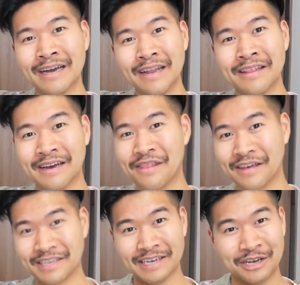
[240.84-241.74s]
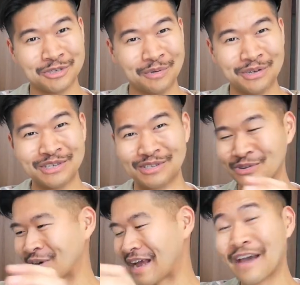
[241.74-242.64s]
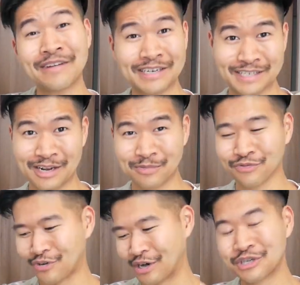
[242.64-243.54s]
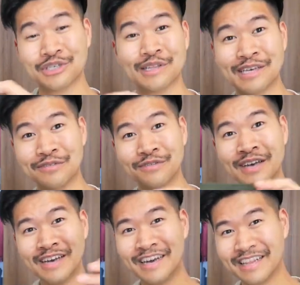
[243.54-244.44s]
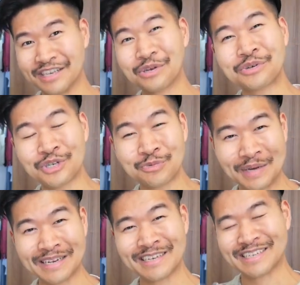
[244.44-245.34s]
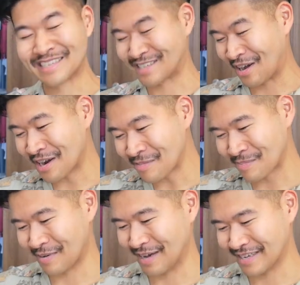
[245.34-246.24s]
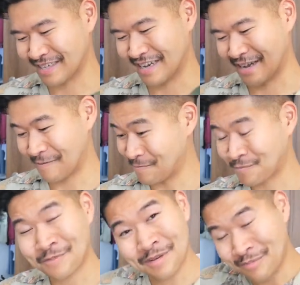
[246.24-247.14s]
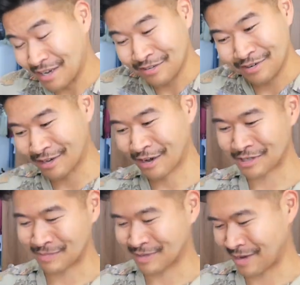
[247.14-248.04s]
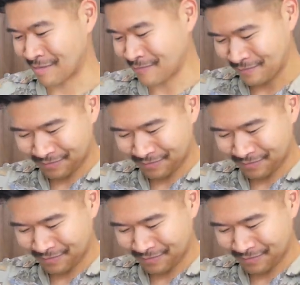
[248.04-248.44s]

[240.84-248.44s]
kind of thing. I think that's how you're supposed to do it. I haven't actually done it before. I usually leave these sort of suspenders inside, but uh, might give it a go sometime.